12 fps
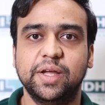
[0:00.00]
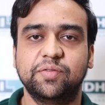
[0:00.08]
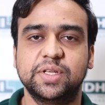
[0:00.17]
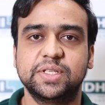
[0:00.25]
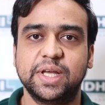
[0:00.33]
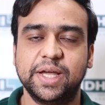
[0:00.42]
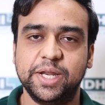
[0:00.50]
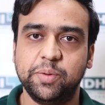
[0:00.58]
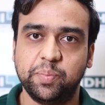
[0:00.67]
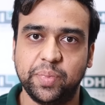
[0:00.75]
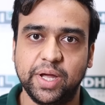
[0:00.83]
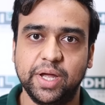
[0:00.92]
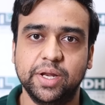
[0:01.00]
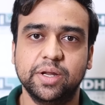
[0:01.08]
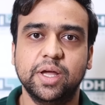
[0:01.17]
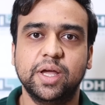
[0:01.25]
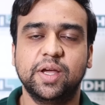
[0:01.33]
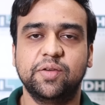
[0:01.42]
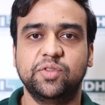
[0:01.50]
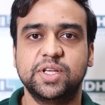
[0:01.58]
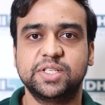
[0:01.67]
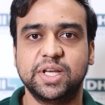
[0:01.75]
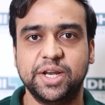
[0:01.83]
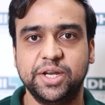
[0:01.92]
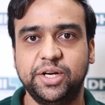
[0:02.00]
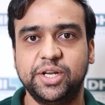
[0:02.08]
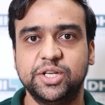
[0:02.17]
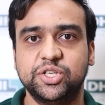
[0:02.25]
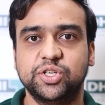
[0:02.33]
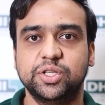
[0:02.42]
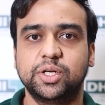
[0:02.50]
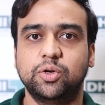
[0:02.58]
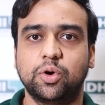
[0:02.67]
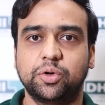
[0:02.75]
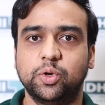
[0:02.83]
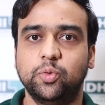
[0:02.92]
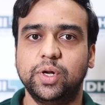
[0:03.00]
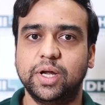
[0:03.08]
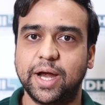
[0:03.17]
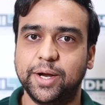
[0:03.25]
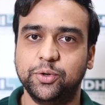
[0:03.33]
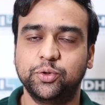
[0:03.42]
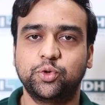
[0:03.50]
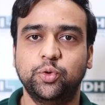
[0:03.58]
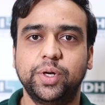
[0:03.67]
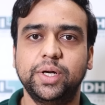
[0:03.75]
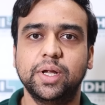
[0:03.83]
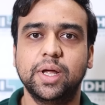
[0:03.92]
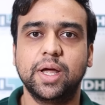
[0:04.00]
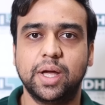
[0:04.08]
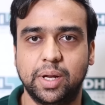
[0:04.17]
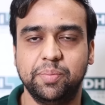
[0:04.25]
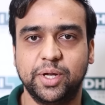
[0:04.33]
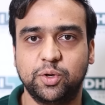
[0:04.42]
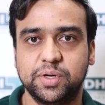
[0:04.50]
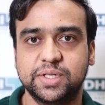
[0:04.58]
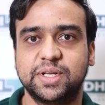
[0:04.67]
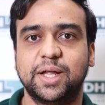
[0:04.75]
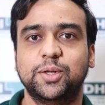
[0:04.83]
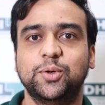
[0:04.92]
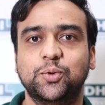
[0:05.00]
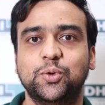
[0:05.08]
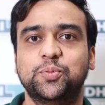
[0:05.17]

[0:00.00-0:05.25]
If there's any pain, if there's any tension, the doctor will guide you through it and make you understand the whole